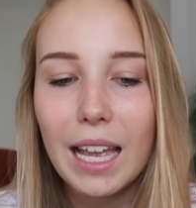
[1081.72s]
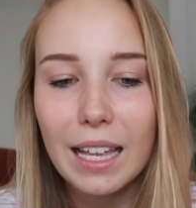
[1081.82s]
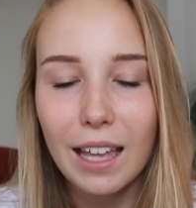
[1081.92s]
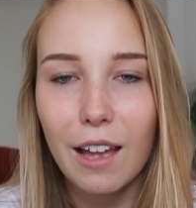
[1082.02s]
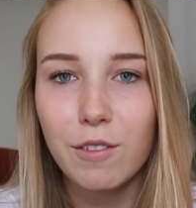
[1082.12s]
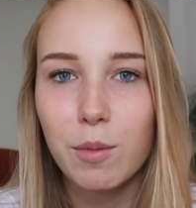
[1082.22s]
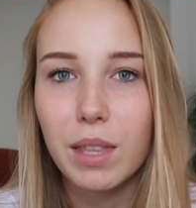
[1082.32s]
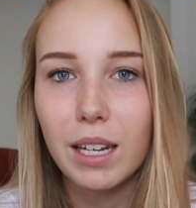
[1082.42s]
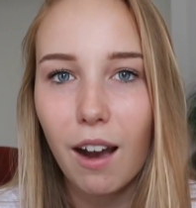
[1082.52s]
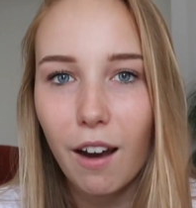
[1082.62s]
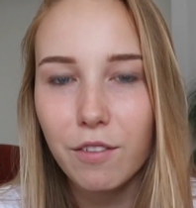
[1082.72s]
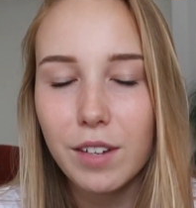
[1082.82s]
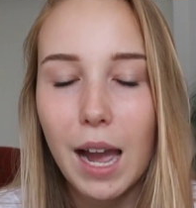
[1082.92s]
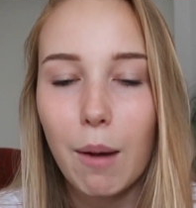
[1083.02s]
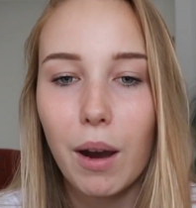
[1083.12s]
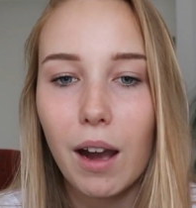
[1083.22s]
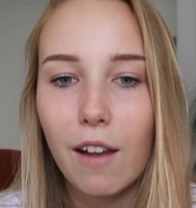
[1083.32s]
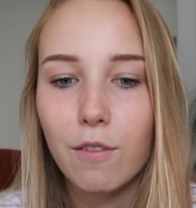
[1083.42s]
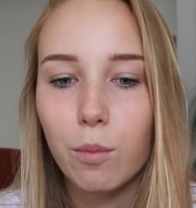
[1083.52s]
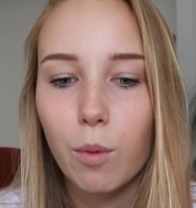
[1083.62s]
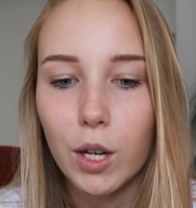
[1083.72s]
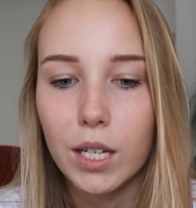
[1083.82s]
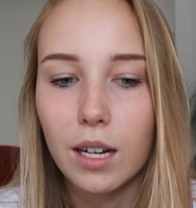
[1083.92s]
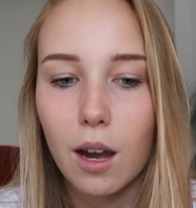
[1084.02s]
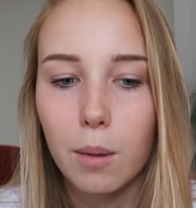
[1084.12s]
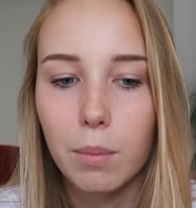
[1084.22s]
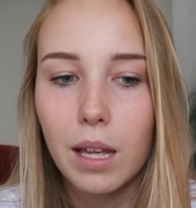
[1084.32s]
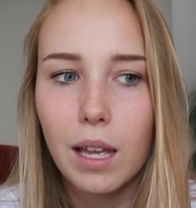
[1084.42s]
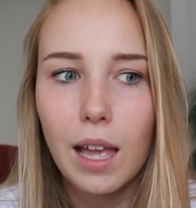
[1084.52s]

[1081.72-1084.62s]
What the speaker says: He left. Within half an hour I've woken up